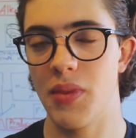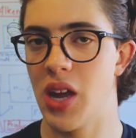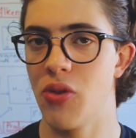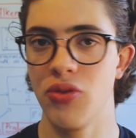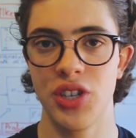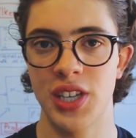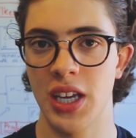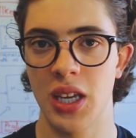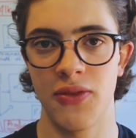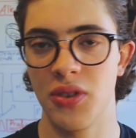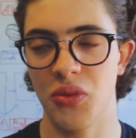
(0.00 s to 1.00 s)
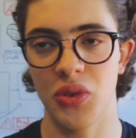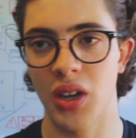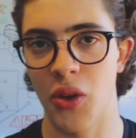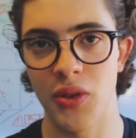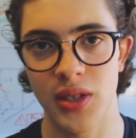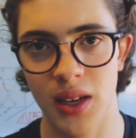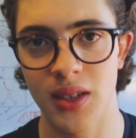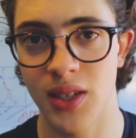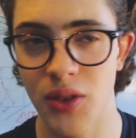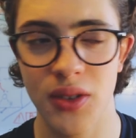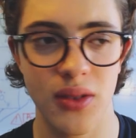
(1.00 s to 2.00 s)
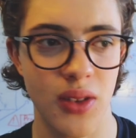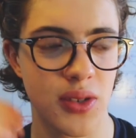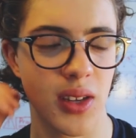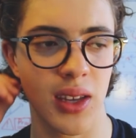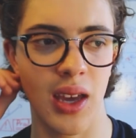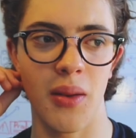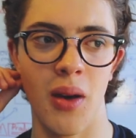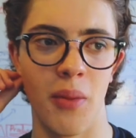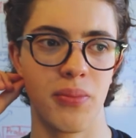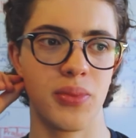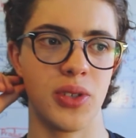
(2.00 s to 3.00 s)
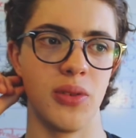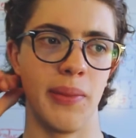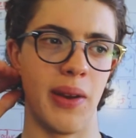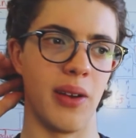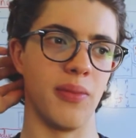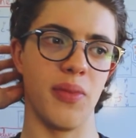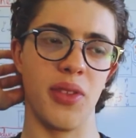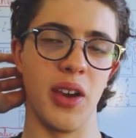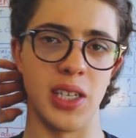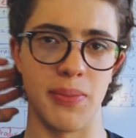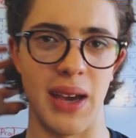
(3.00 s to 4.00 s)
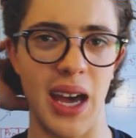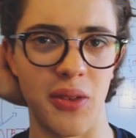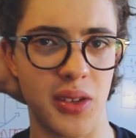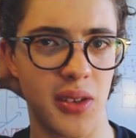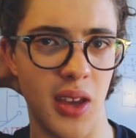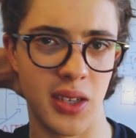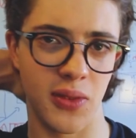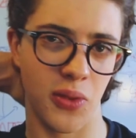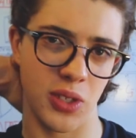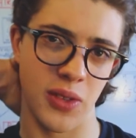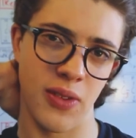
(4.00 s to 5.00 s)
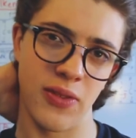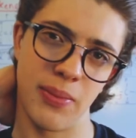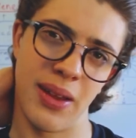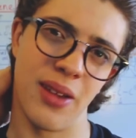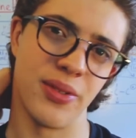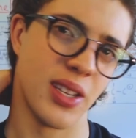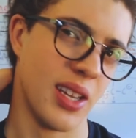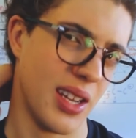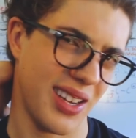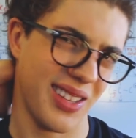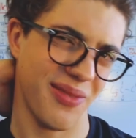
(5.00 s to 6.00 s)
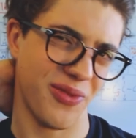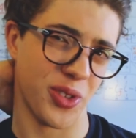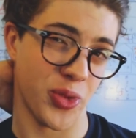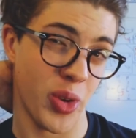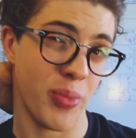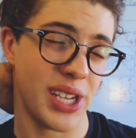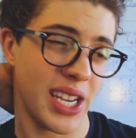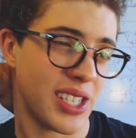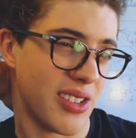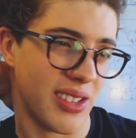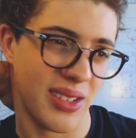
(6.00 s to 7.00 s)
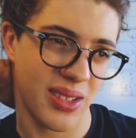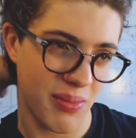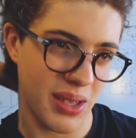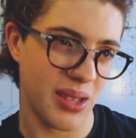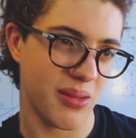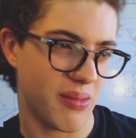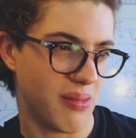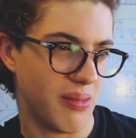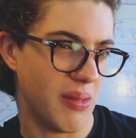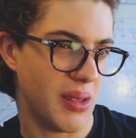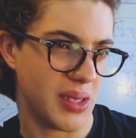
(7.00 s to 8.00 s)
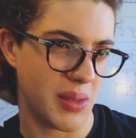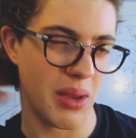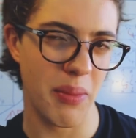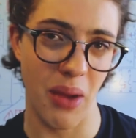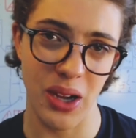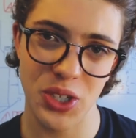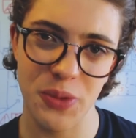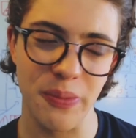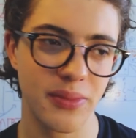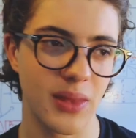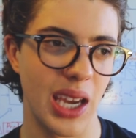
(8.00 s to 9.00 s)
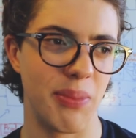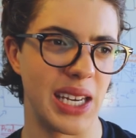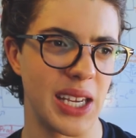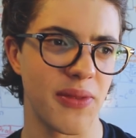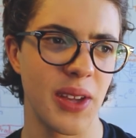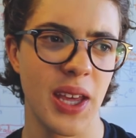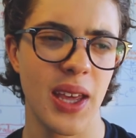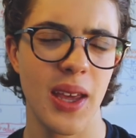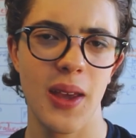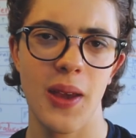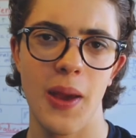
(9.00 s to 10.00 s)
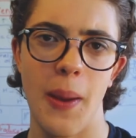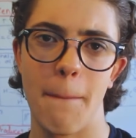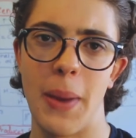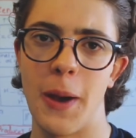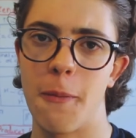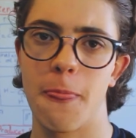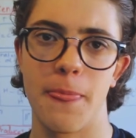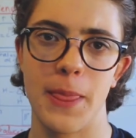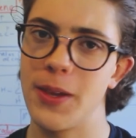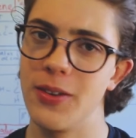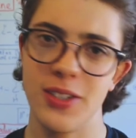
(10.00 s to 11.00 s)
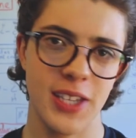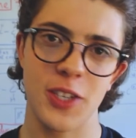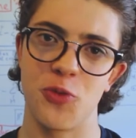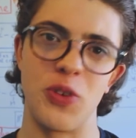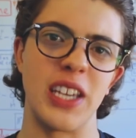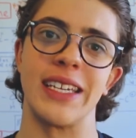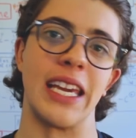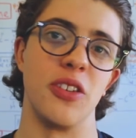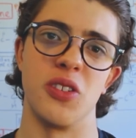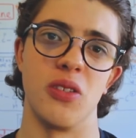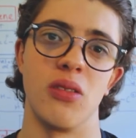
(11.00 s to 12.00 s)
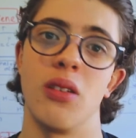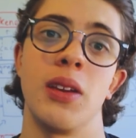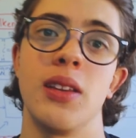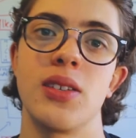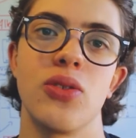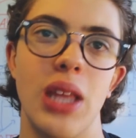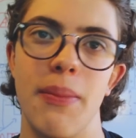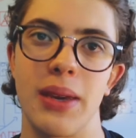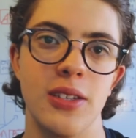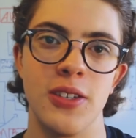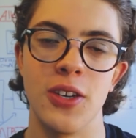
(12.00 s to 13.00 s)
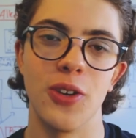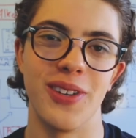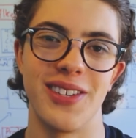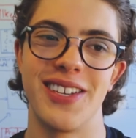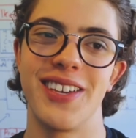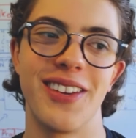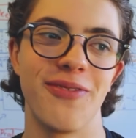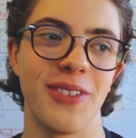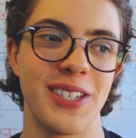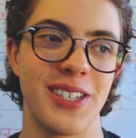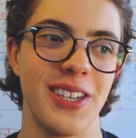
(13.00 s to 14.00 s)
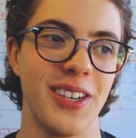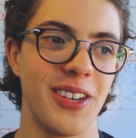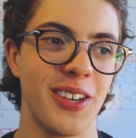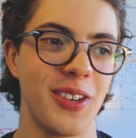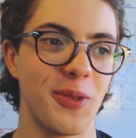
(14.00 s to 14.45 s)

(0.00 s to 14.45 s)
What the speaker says: it will just take, if you don't want to go into that, because those can get up to about £30, 30, 40, 50 pounds for a screen protector, and it's a bit much, I believe. But it just takes a week to get used to. I mean, it's not that big a deal once you